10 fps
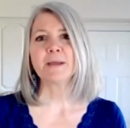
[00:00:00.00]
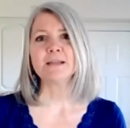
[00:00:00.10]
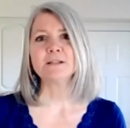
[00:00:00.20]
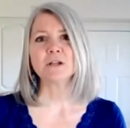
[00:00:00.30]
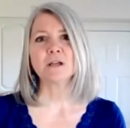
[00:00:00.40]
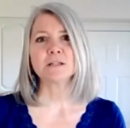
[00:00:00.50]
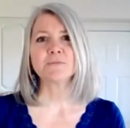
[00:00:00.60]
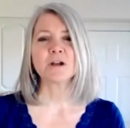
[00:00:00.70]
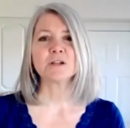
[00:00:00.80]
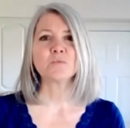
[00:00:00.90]
page. As
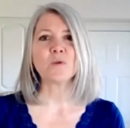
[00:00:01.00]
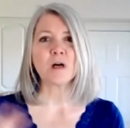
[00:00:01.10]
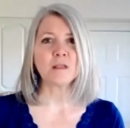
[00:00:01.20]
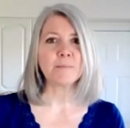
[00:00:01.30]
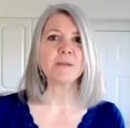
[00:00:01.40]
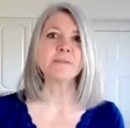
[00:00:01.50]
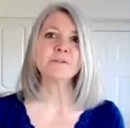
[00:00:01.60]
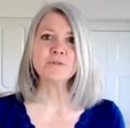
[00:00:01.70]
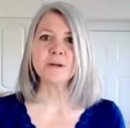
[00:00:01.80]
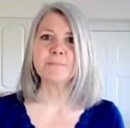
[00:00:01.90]
far as while I'm on the
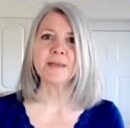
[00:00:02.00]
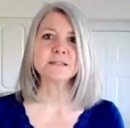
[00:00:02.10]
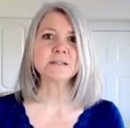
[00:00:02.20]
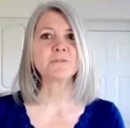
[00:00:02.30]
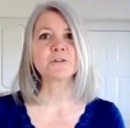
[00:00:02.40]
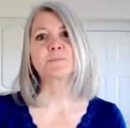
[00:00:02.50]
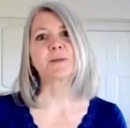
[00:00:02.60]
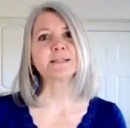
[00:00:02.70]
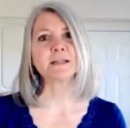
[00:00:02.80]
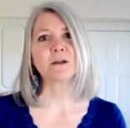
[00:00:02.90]
trip, that's the first
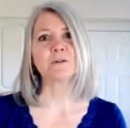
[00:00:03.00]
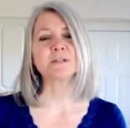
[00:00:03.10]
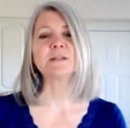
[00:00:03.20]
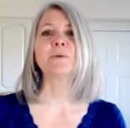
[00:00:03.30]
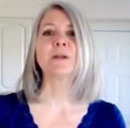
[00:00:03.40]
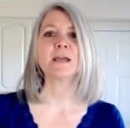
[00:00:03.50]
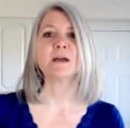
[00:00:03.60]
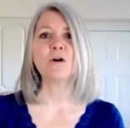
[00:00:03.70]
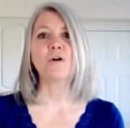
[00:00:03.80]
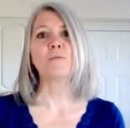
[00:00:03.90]
place it goes. And then when I
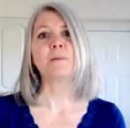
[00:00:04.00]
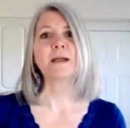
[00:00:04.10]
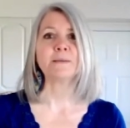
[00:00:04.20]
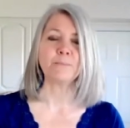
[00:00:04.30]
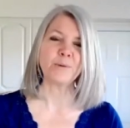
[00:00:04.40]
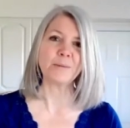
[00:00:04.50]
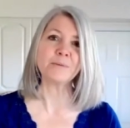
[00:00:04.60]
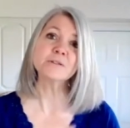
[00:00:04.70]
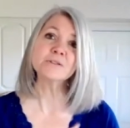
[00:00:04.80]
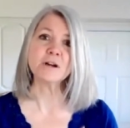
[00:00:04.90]
get home, I
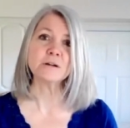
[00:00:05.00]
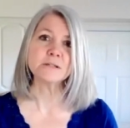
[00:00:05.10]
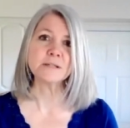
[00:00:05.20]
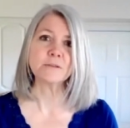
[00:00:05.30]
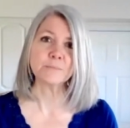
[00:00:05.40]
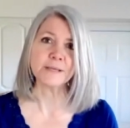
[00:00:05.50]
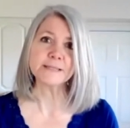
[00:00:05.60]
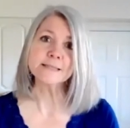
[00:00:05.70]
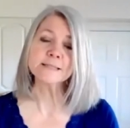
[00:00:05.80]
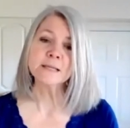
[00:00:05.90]
probably will share it to the other
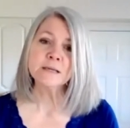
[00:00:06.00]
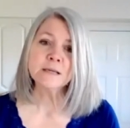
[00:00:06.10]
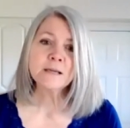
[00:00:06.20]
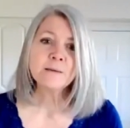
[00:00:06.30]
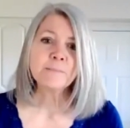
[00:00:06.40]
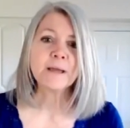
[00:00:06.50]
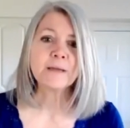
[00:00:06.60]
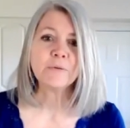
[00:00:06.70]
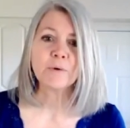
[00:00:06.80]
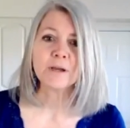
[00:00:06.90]
places. But
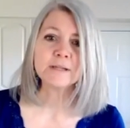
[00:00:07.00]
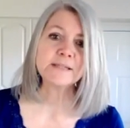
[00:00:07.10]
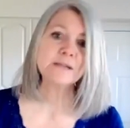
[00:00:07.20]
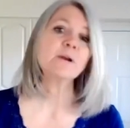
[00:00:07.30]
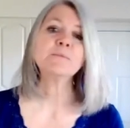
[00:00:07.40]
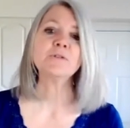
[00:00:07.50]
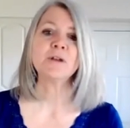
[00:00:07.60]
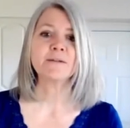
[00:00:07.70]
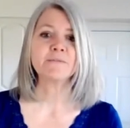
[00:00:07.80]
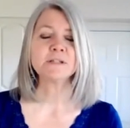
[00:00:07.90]
if you want to see what I'm
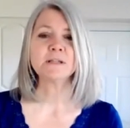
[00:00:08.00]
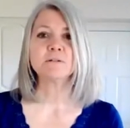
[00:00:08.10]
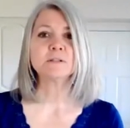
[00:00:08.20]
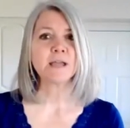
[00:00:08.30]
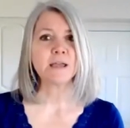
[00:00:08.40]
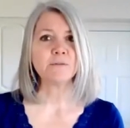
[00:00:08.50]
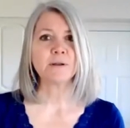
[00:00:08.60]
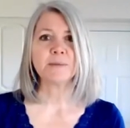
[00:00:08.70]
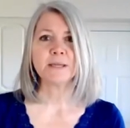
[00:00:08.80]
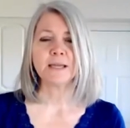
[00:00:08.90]
doing every single day when
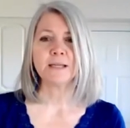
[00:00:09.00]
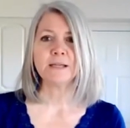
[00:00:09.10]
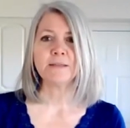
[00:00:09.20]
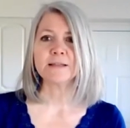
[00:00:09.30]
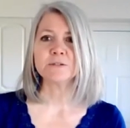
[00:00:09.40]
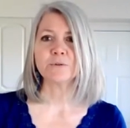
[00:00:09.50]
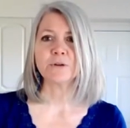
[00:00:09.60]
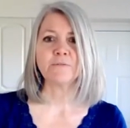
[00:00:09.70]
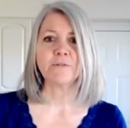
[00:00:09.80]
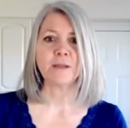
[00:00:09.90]
I'm in Kenya, that's where
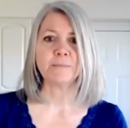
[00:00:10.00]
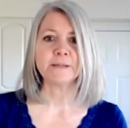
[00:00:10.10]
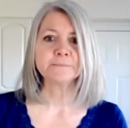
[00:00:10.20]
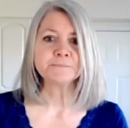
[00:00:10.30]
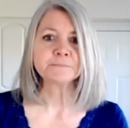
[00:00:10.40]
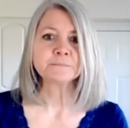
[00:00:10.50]
you find me